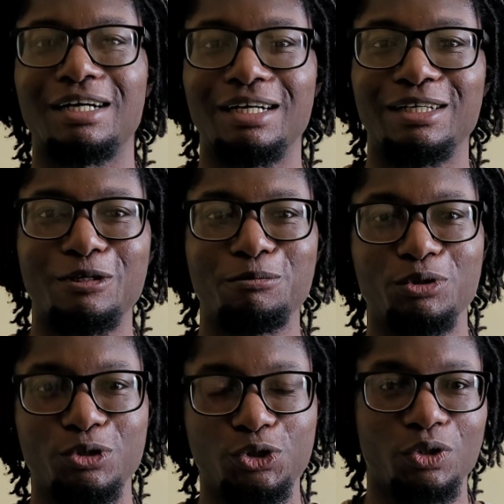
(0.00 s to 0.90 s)
I hope
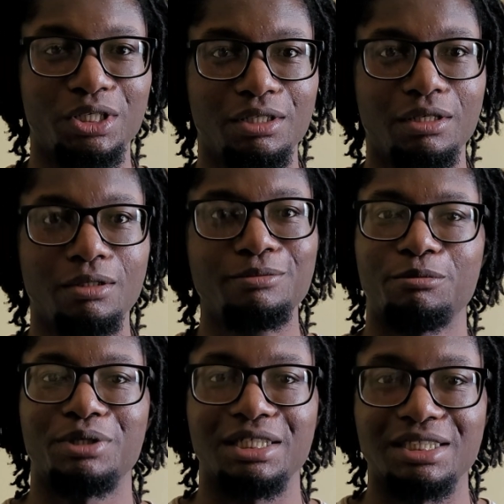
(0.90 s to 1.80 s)
you enjoyed it though.
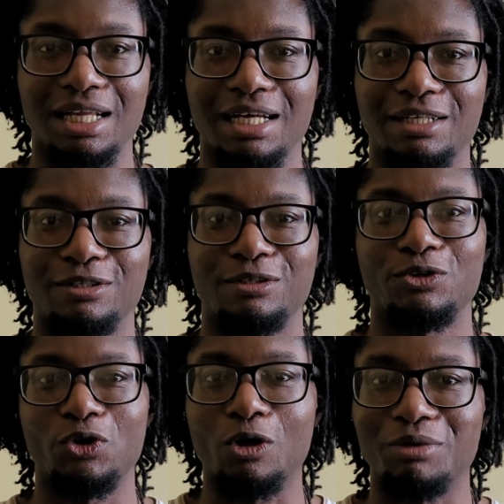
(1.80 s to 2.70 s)
Please like,
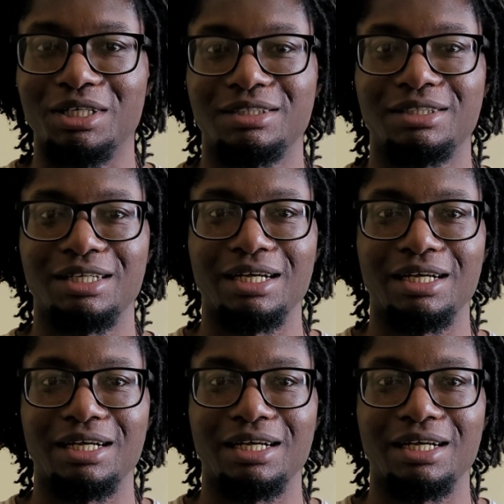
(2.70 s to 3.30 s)
comment,